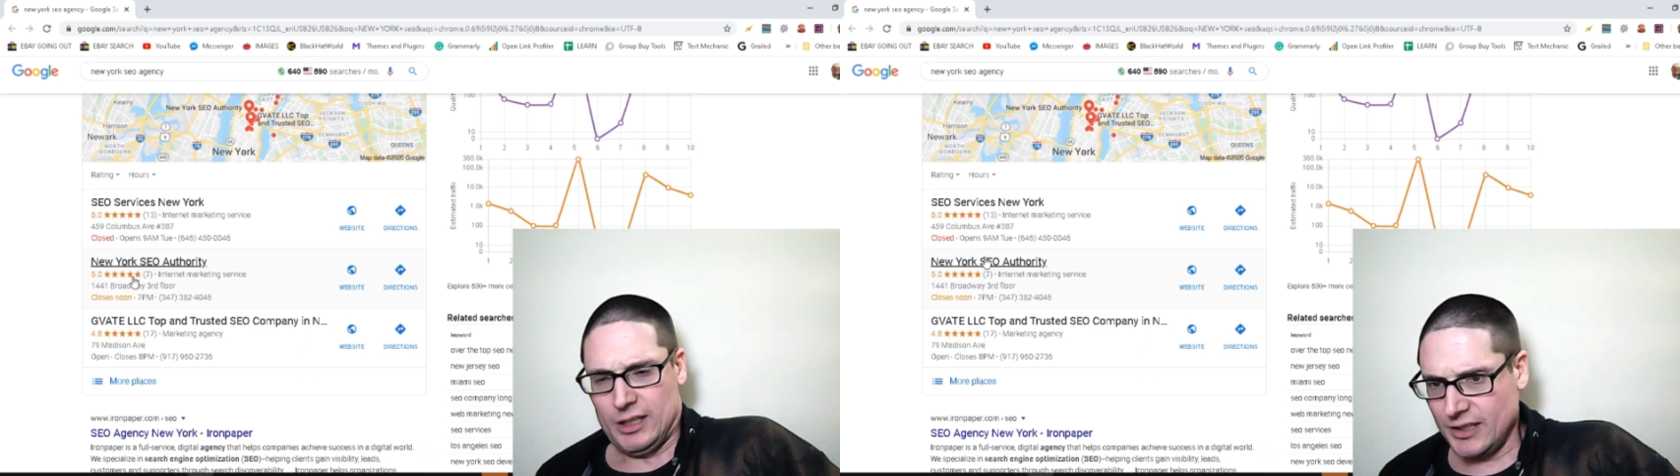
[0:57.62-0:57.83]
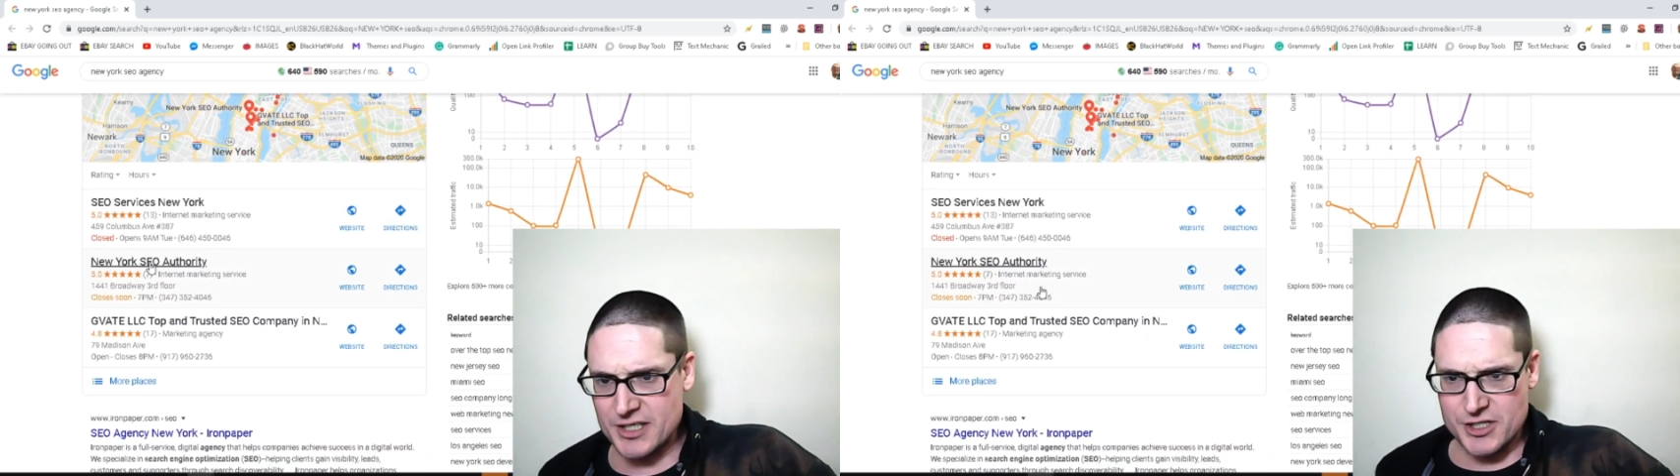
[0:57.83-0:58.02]

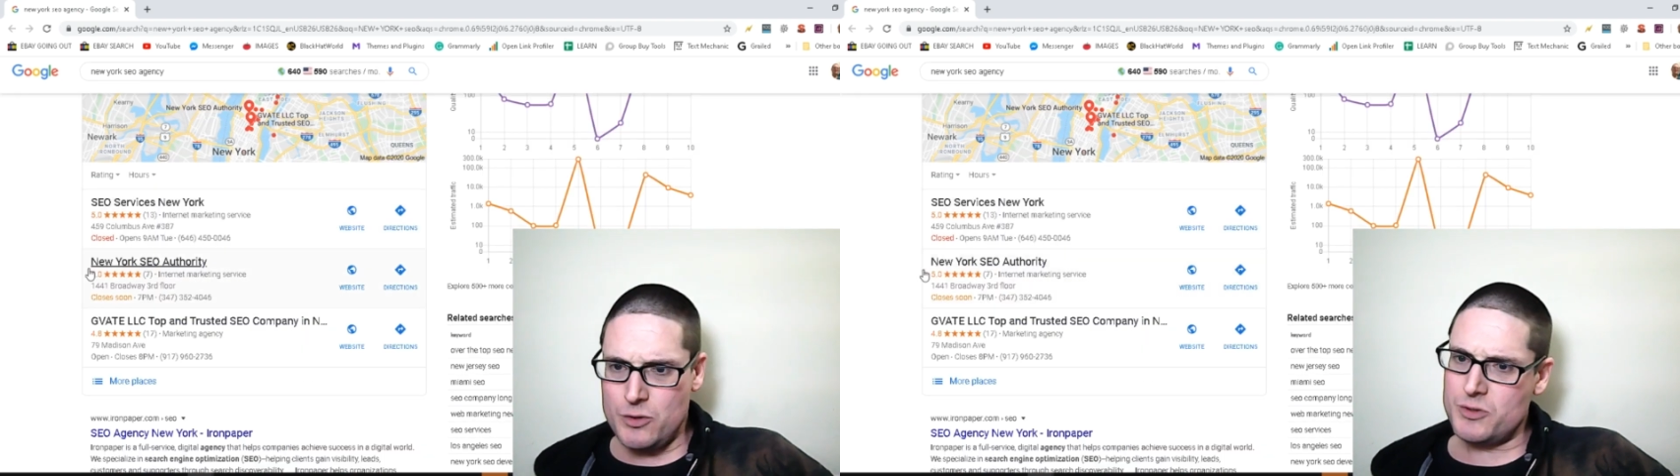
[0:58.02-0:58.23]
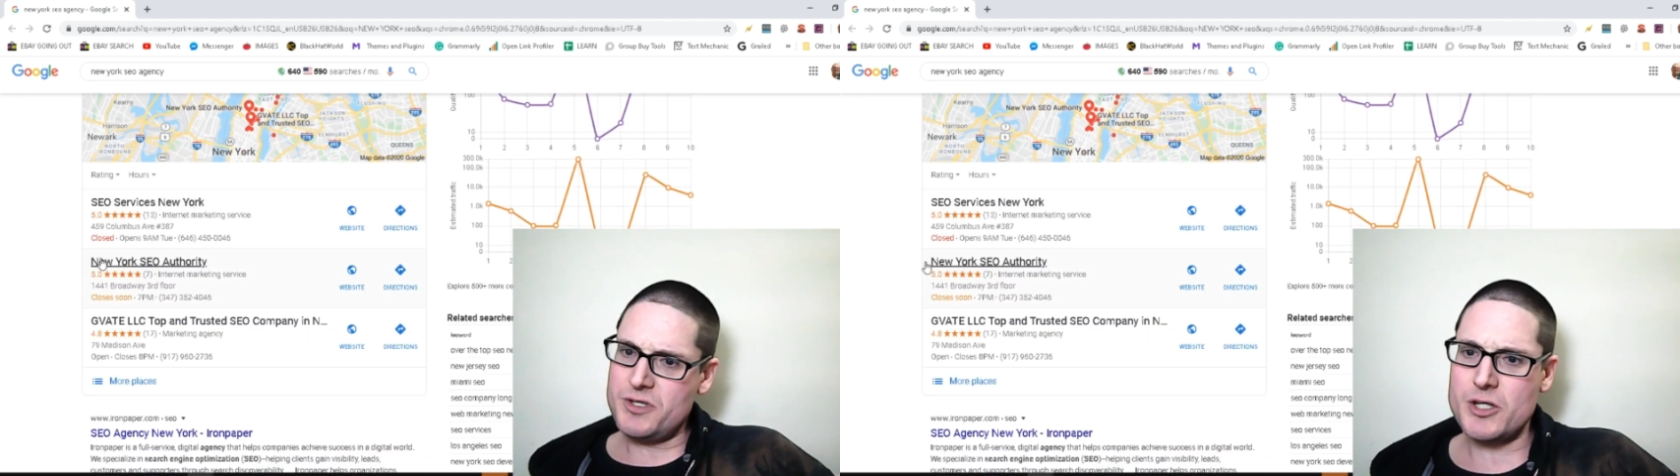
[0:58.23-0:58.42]
Let's
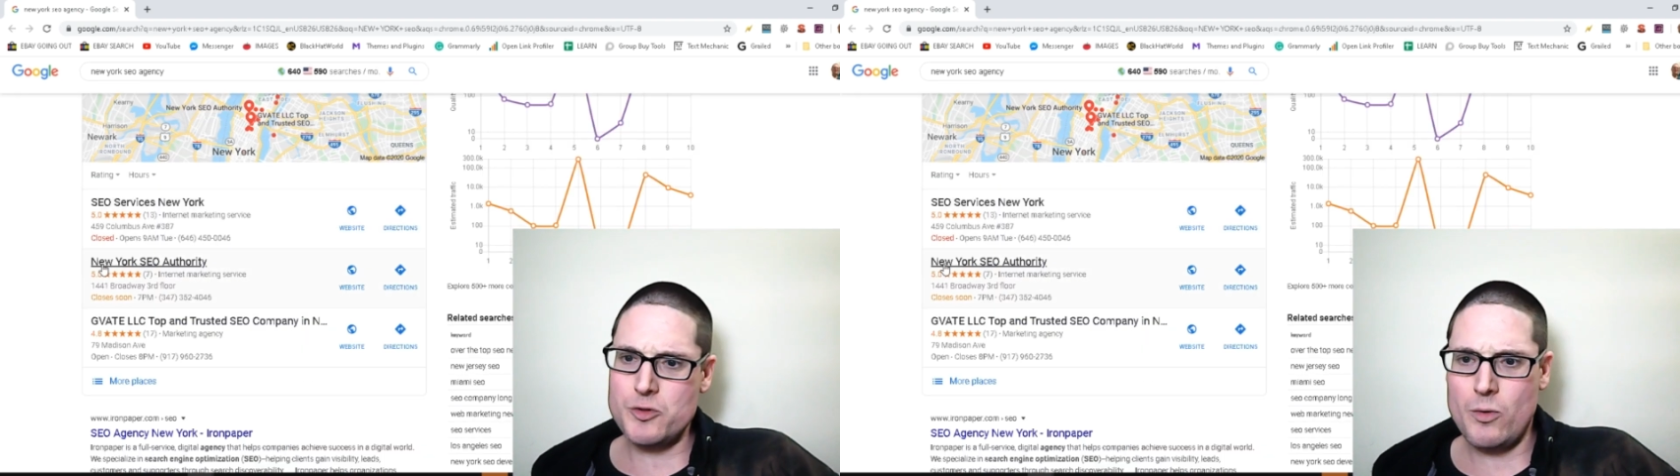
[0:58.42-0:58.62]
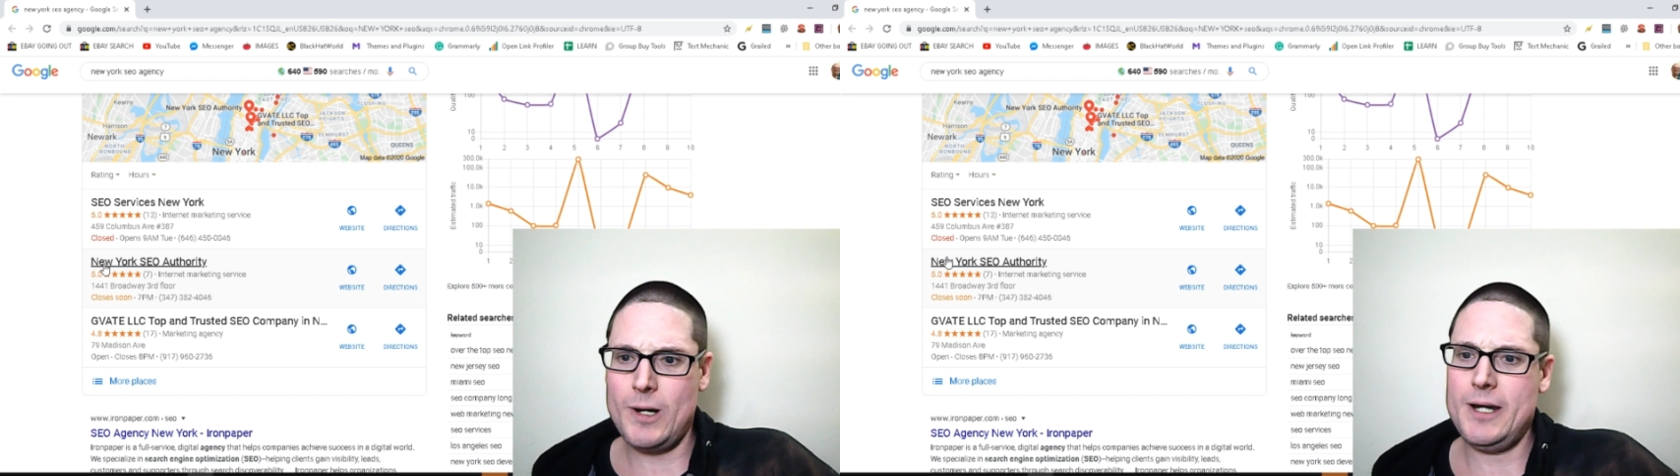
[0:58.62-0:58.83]
use
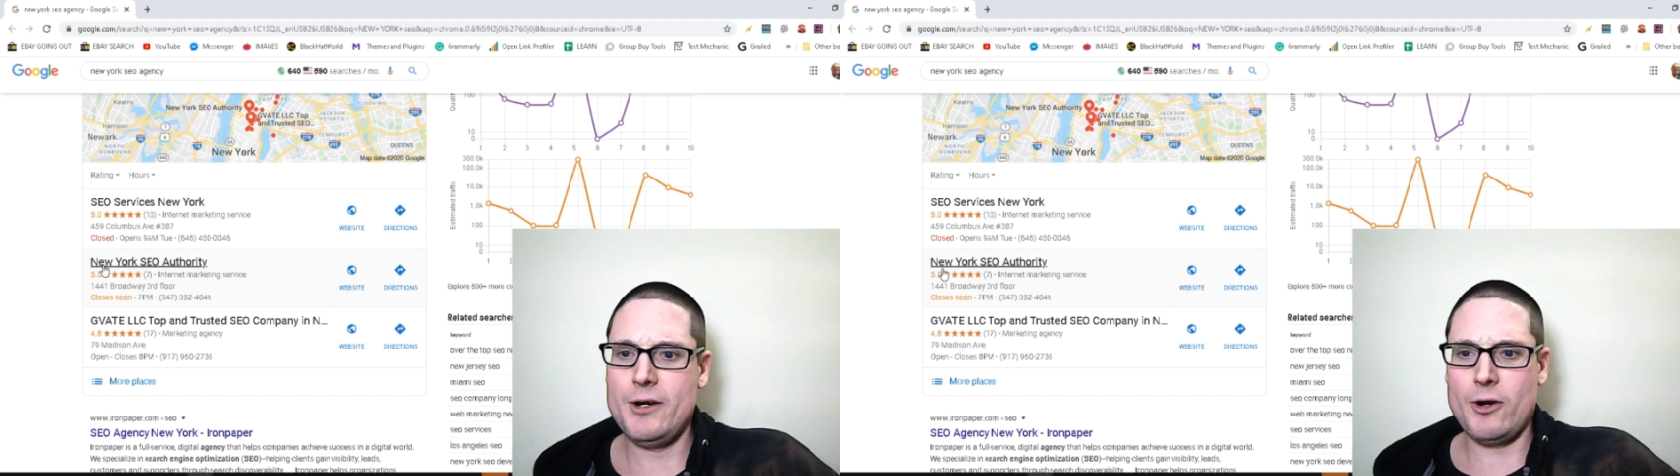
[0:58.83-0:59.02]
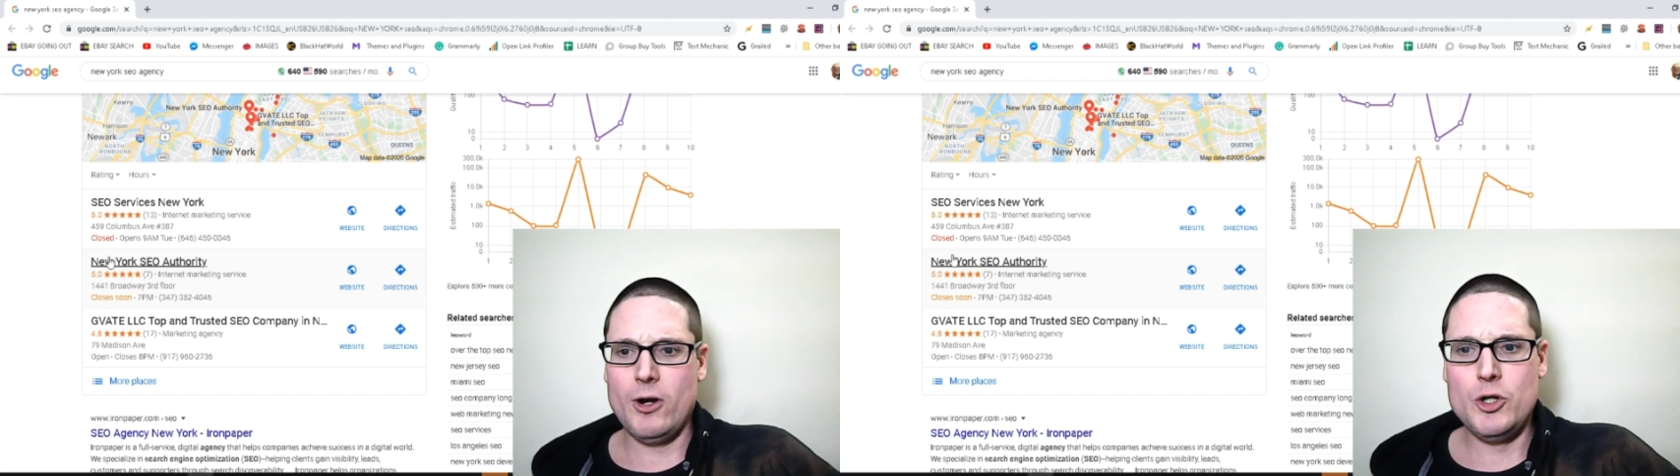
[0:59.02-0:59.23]
this one right
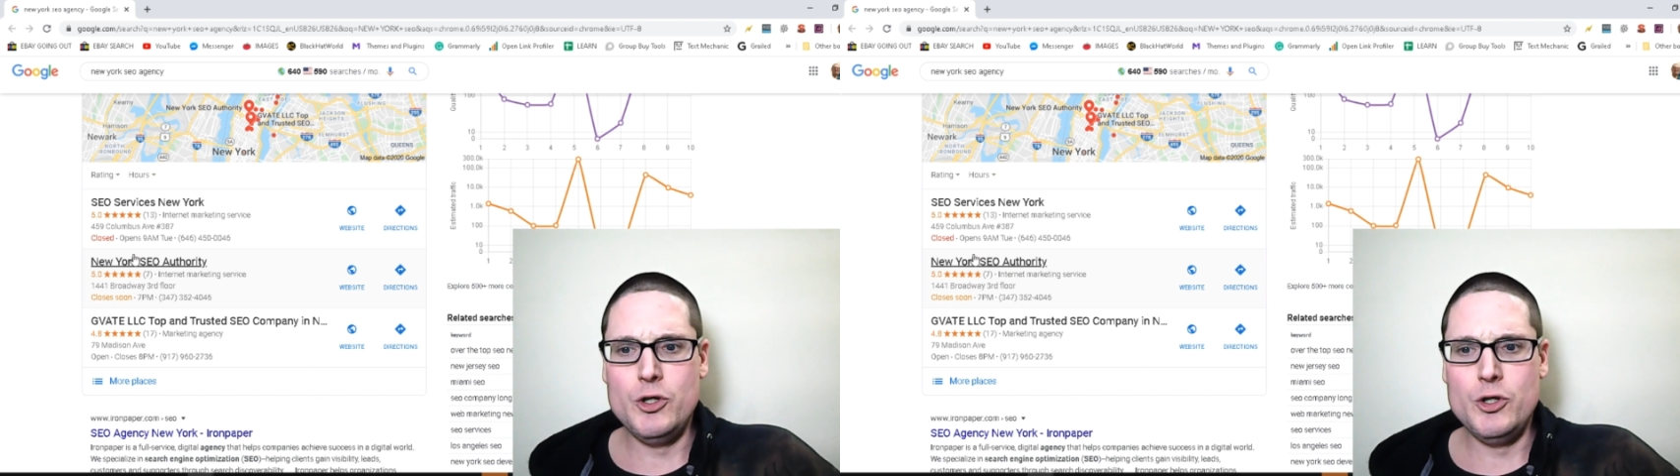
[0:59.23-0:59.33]
here.